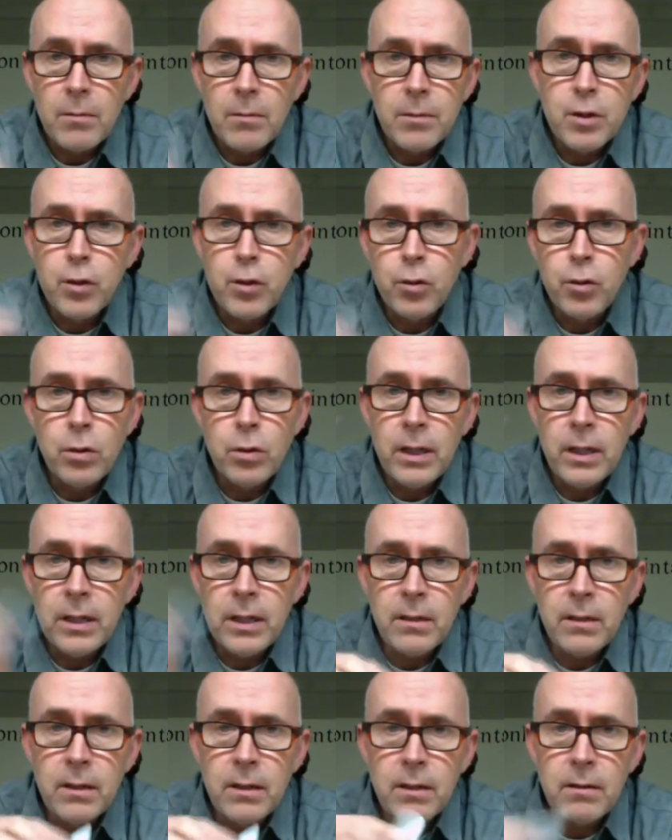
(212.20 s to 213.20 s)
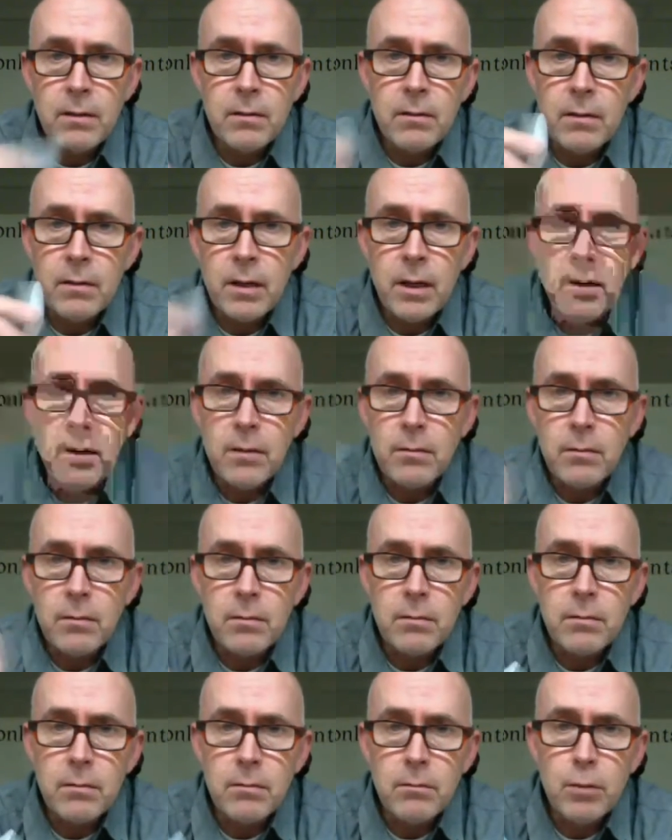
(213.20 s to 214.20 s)
tooling and
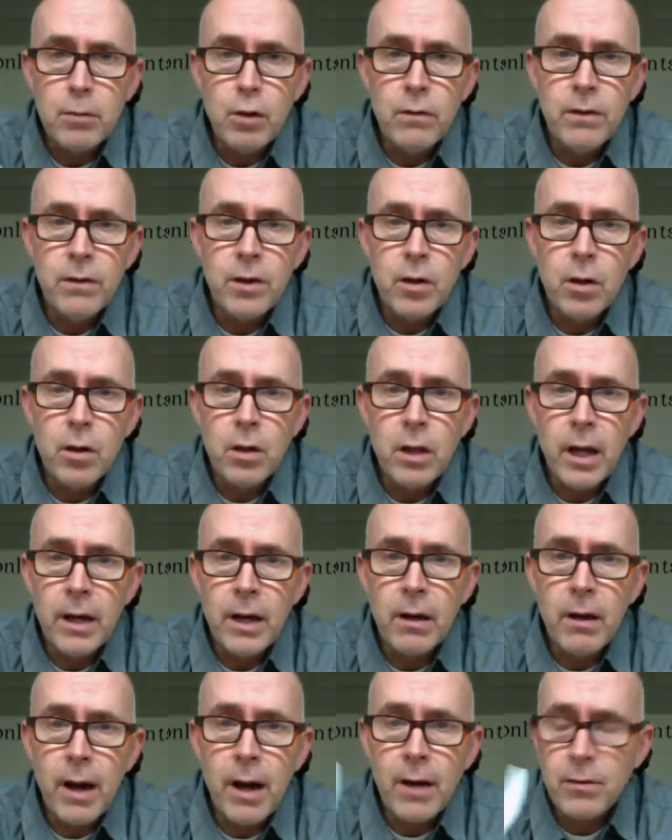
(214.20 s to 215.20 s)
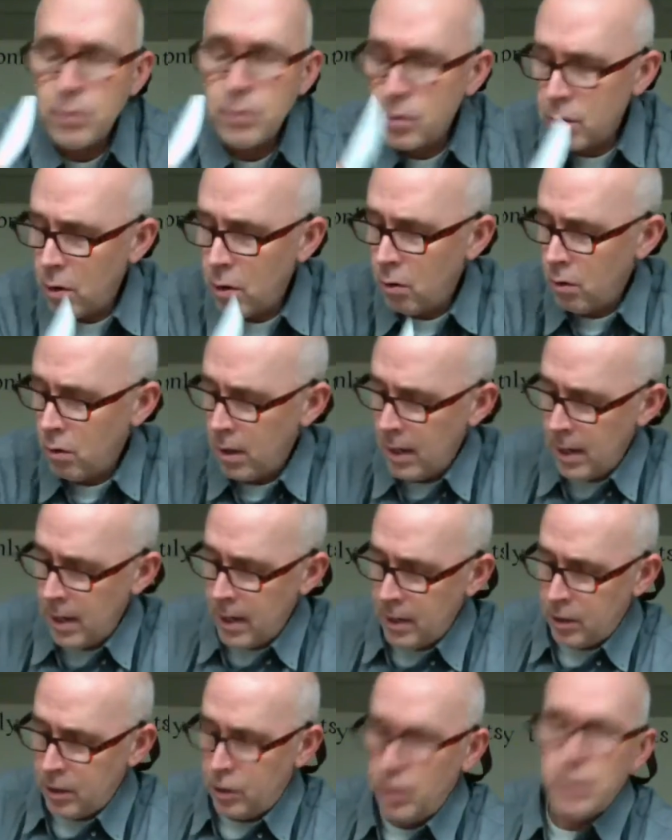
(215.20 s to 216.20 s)
moving your clay around. So
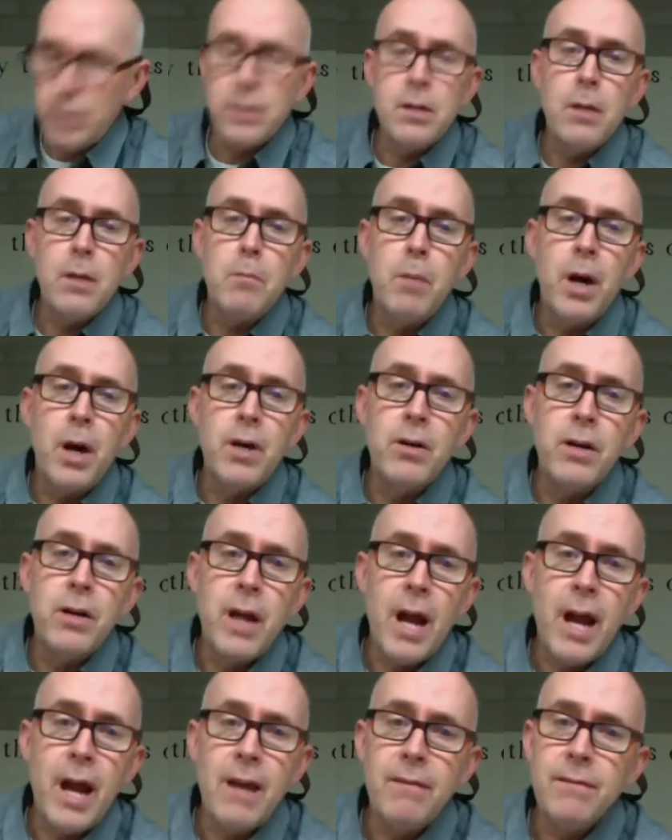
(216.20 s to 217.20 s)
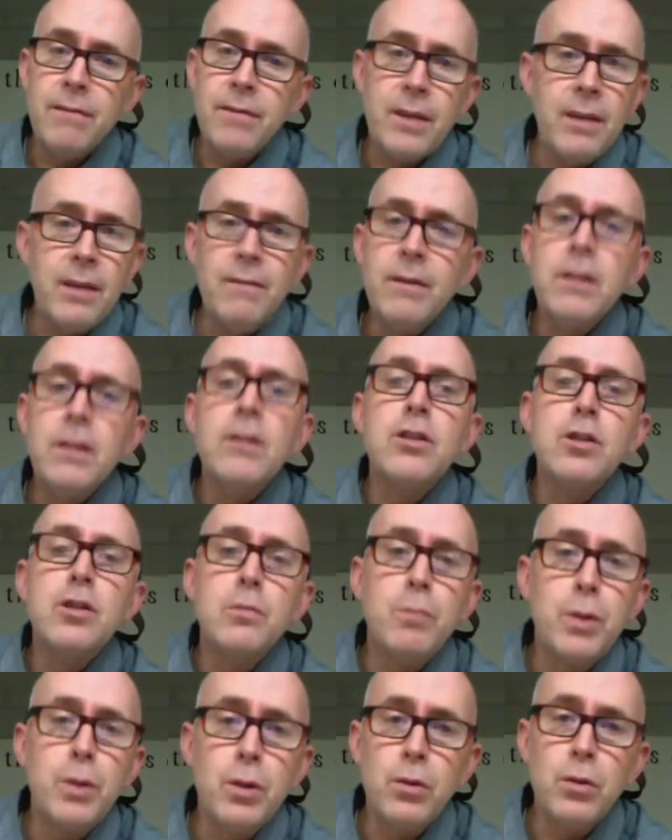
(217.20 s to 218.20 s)
just a butter knife, even a
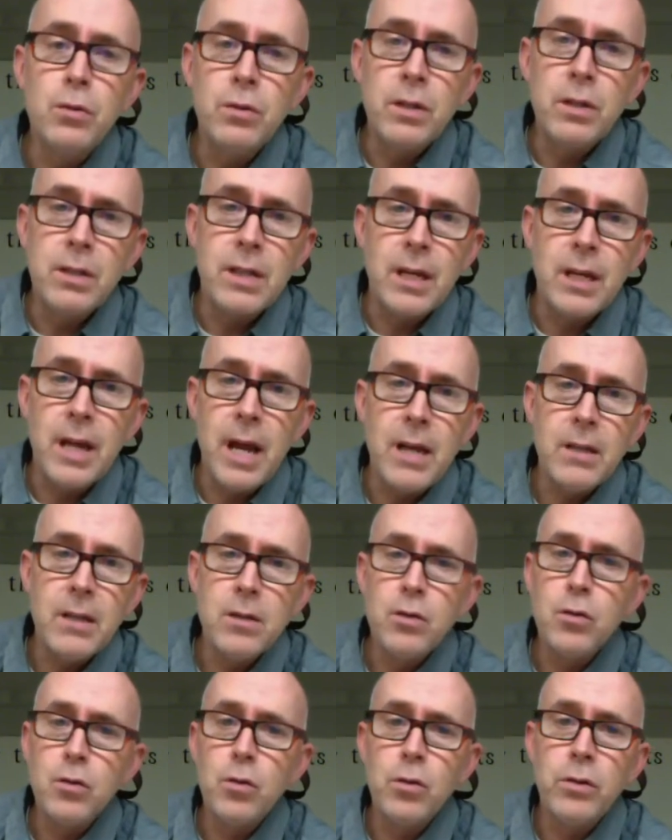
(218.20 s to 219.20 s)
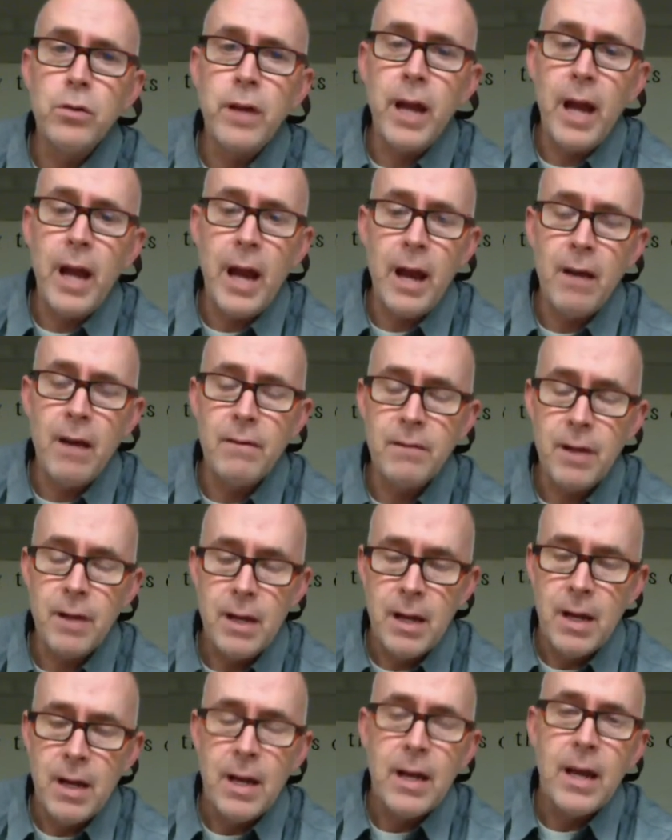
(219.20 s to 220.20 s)
spoon is a nice tool to have.
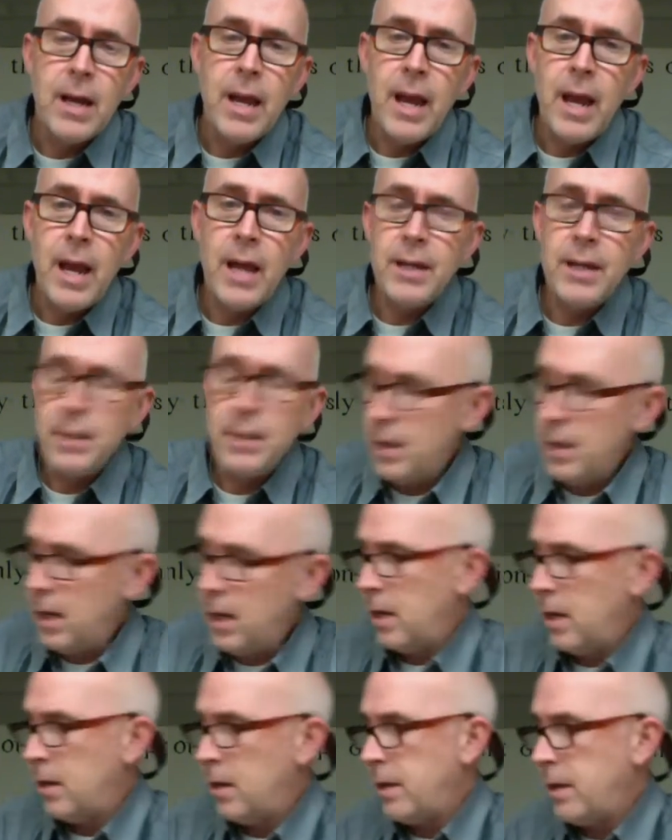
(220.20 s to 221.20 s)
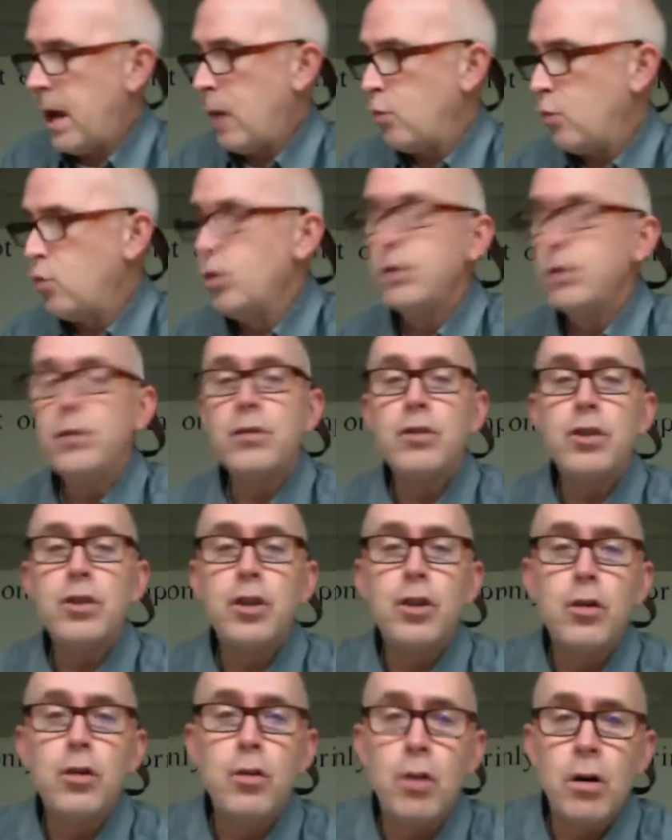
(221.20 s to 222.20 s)
And that wooden
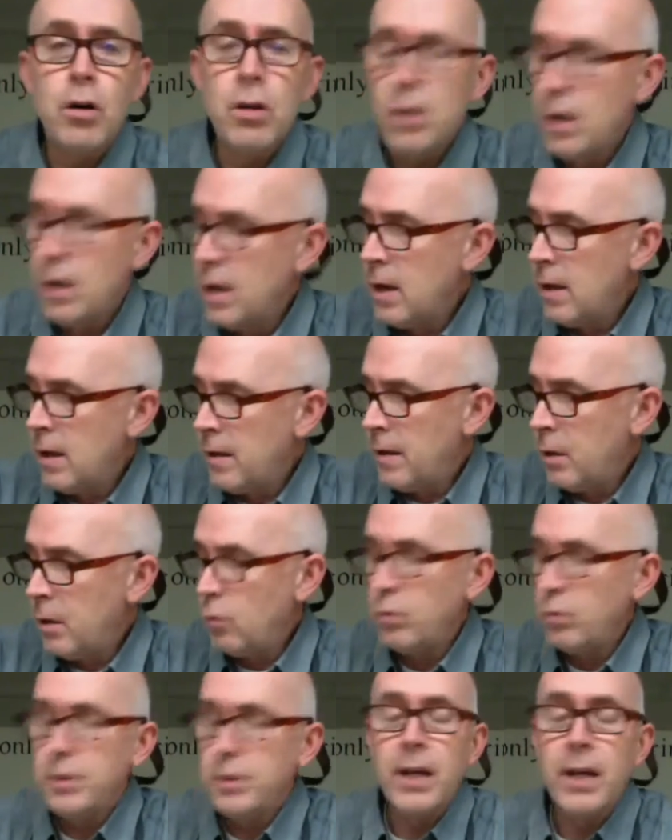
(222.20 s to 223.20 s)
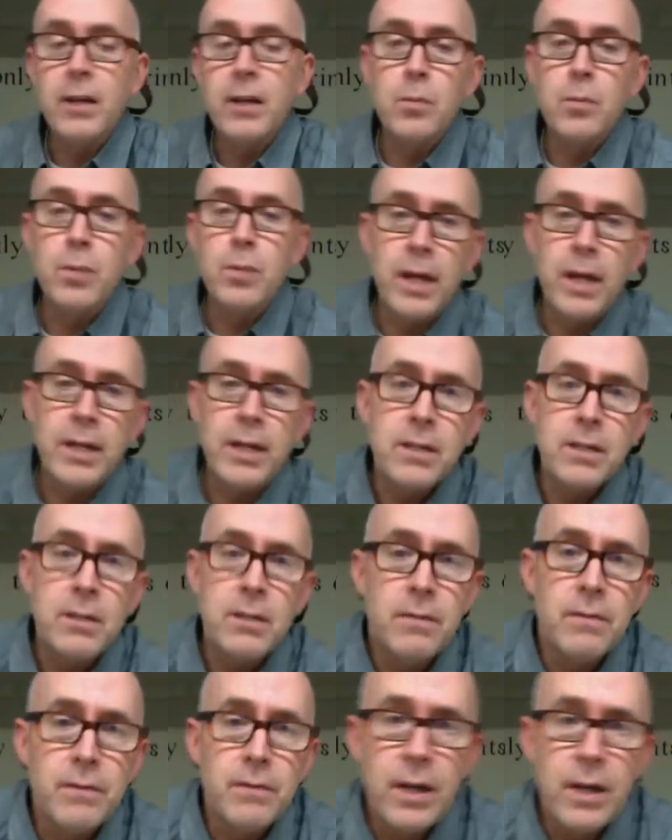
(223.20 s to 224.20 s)
skewer that will take the place
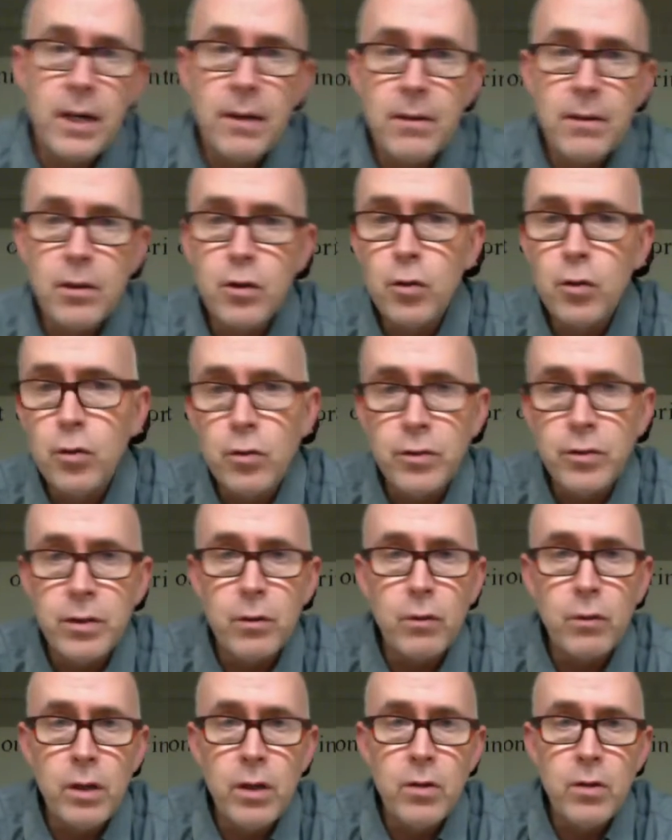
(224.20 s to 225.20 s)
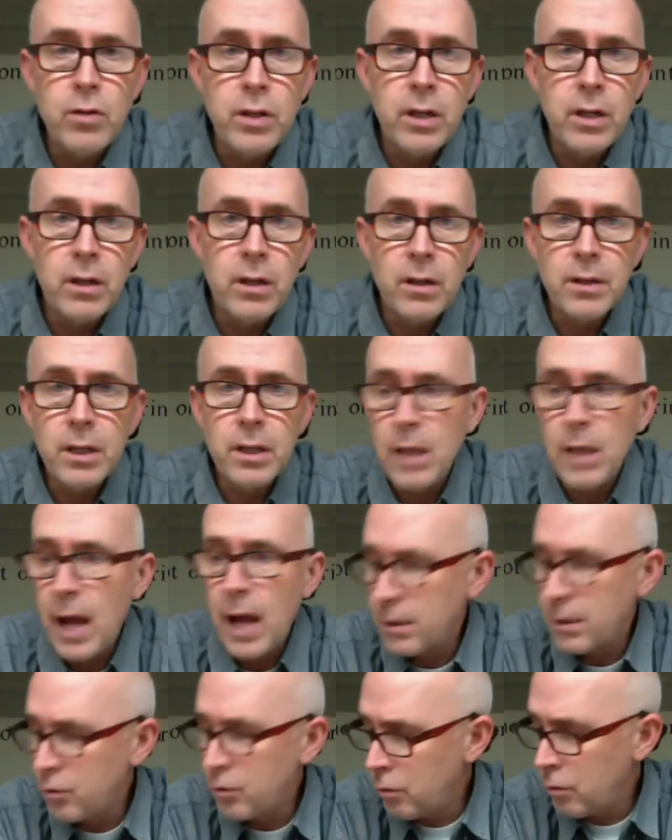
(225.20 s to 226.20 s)
of the tools that we use here in the
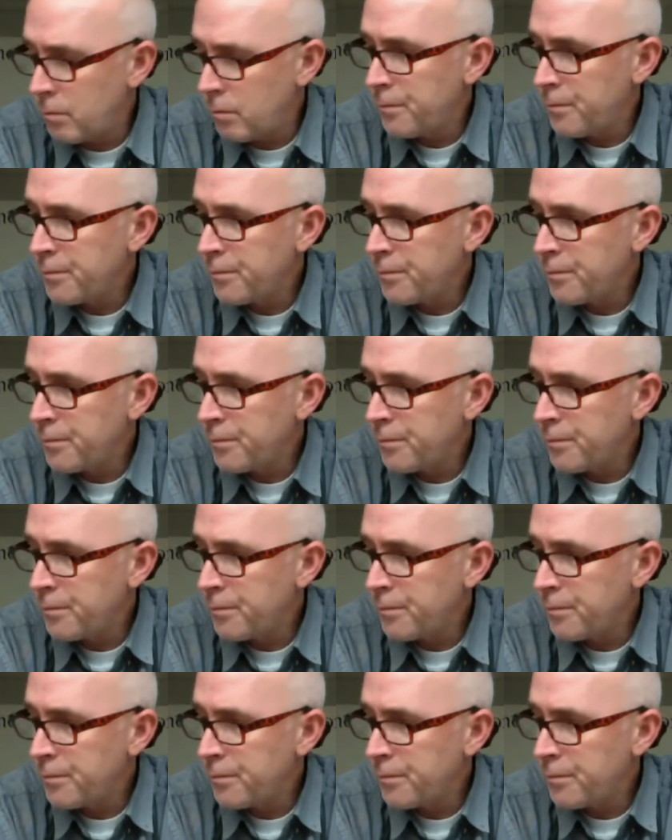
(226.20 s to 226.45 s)
classroom.